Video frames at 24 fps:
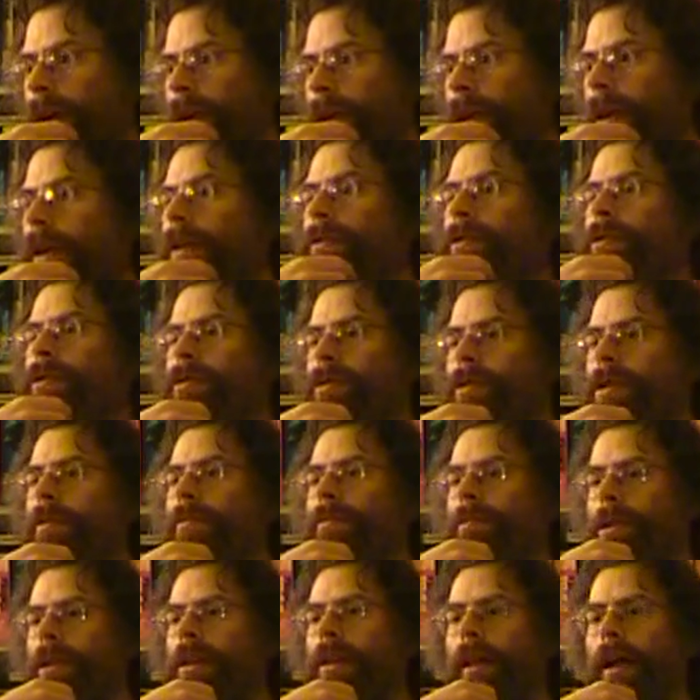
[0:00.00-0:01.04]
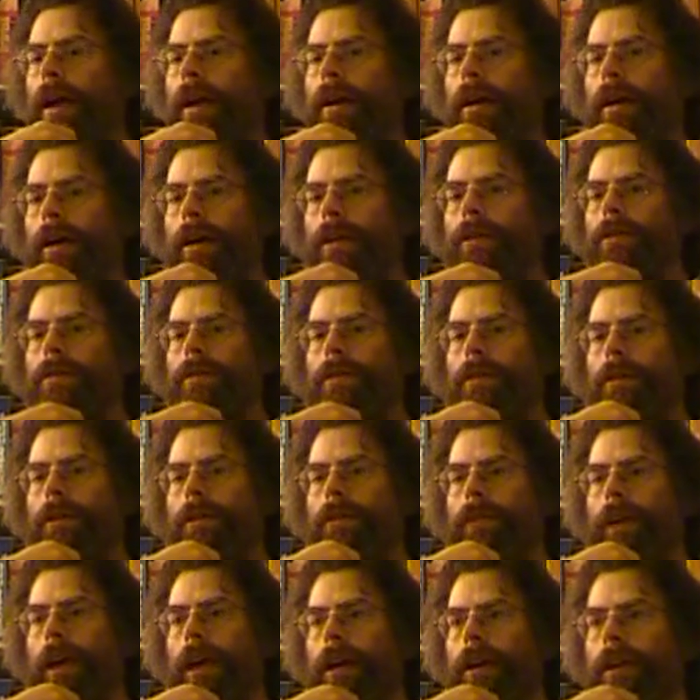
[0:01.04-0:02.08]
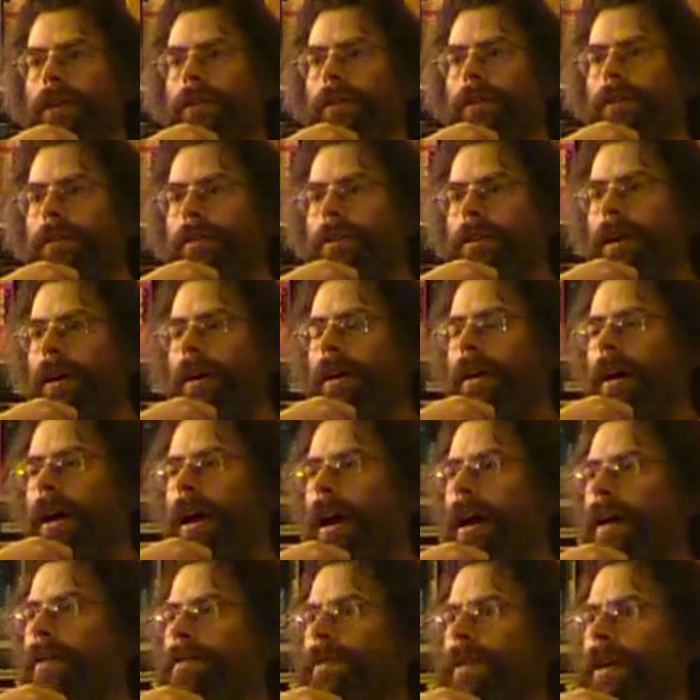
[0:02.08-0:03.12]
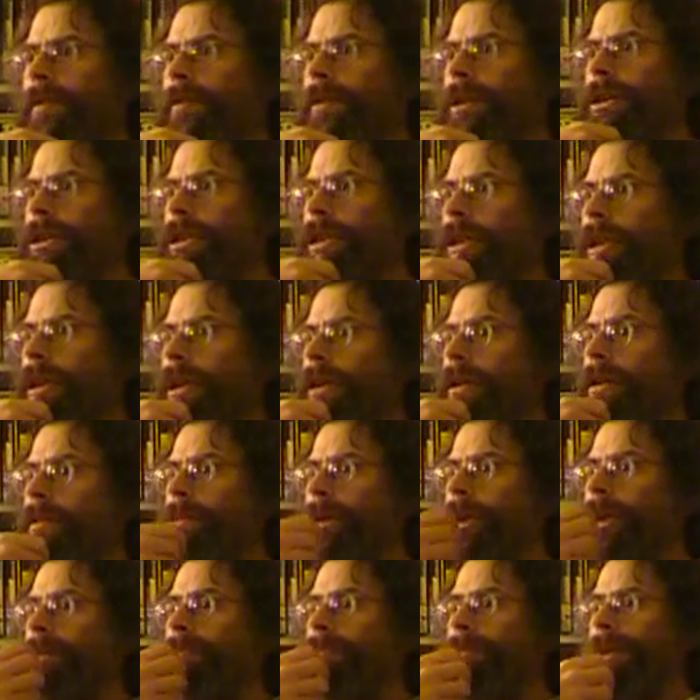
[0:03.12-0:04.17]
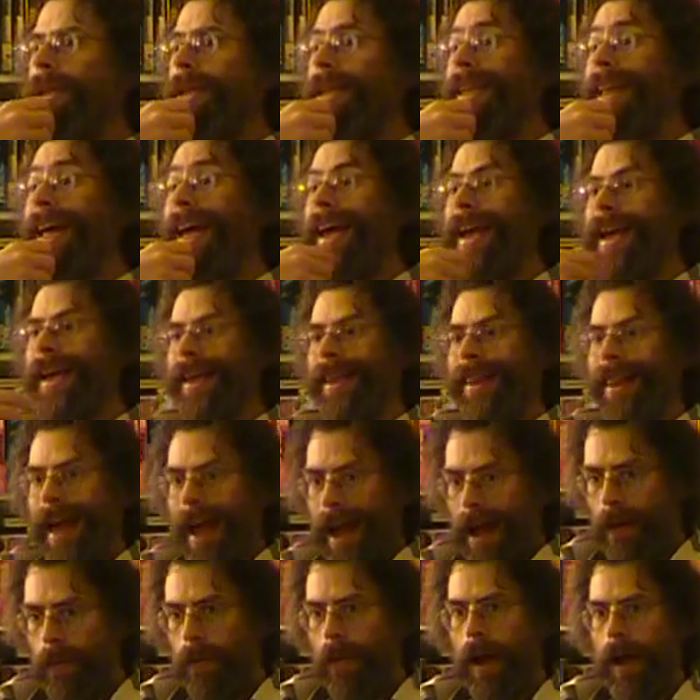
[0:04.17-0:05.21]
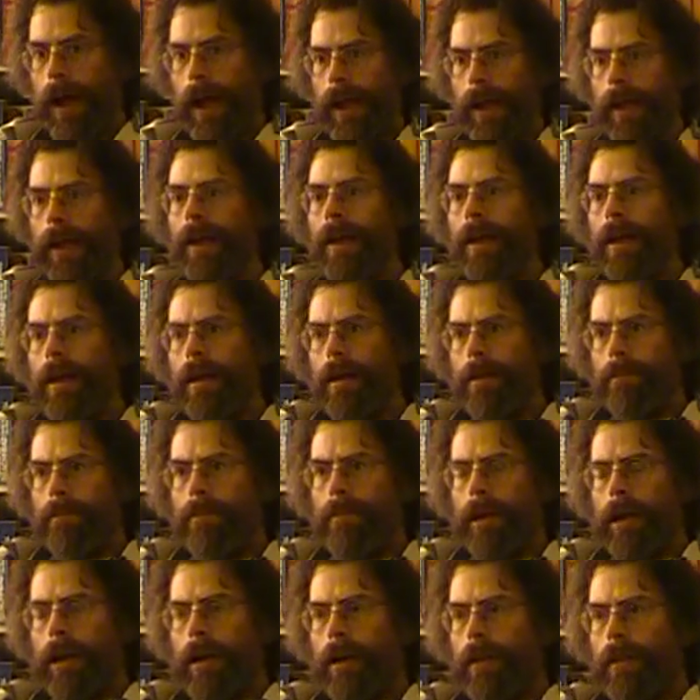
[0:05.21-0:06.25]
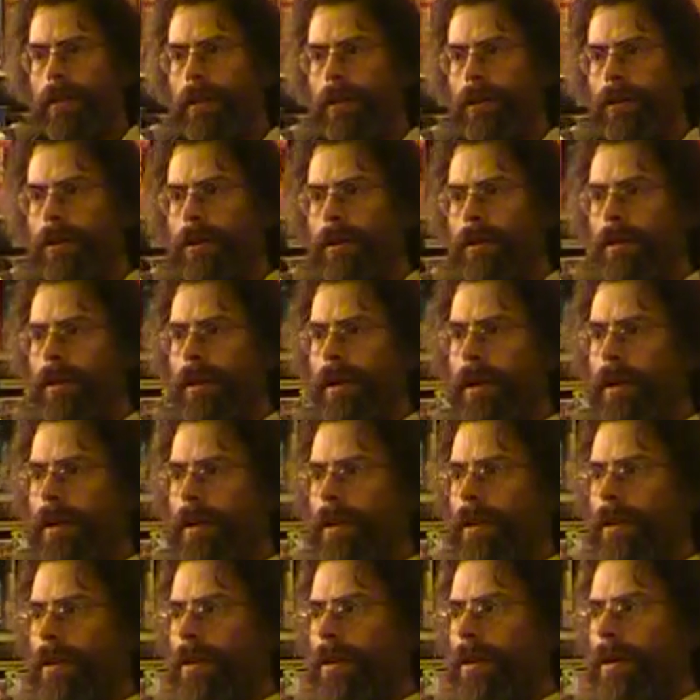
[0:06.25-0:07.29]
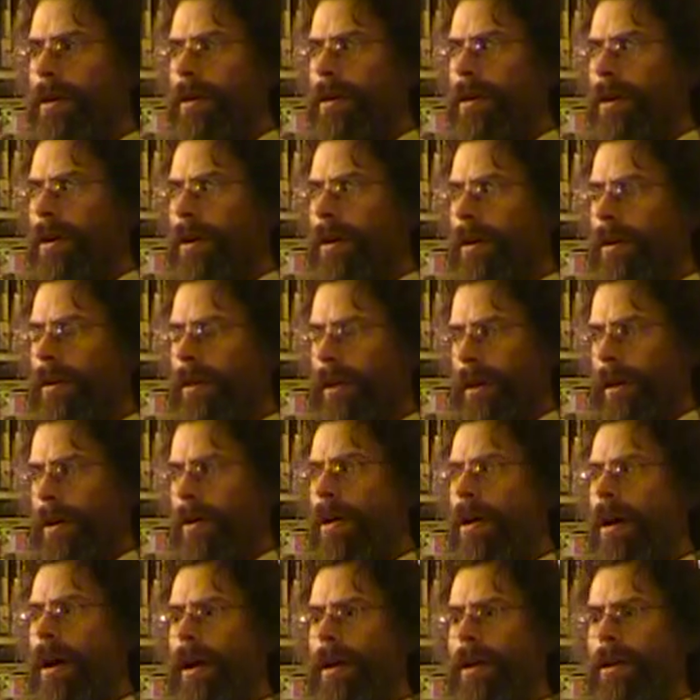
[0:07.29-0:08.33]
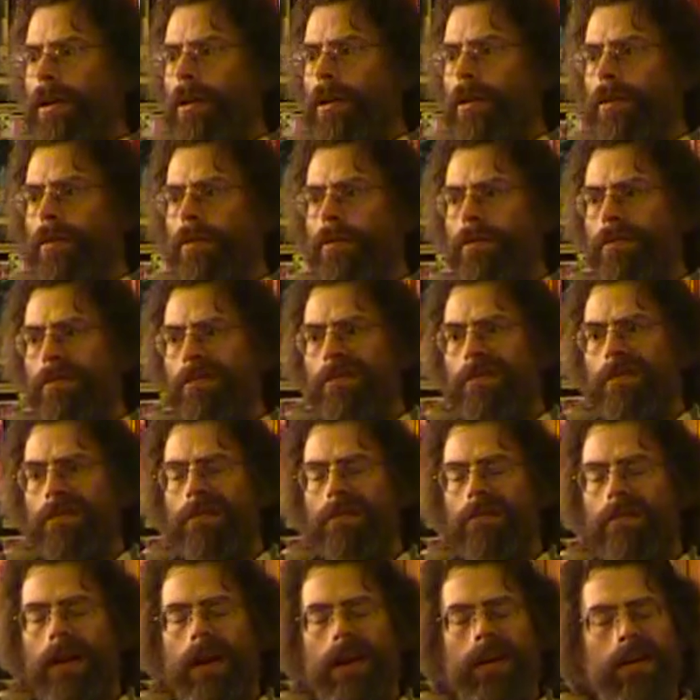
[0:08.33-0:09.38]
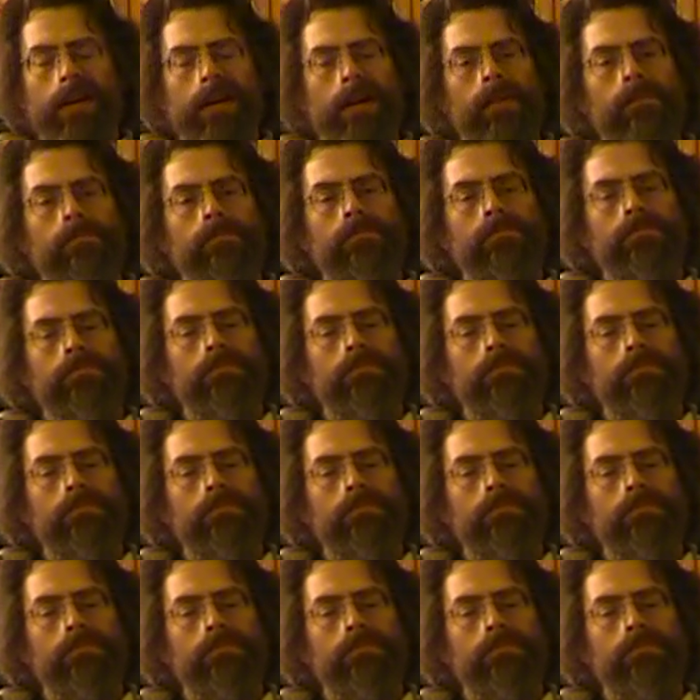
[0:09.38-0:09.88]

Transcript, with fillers: gives you some slight extra advantages. Now, I've never seen anybody playing that way because the truth is, early on, you end up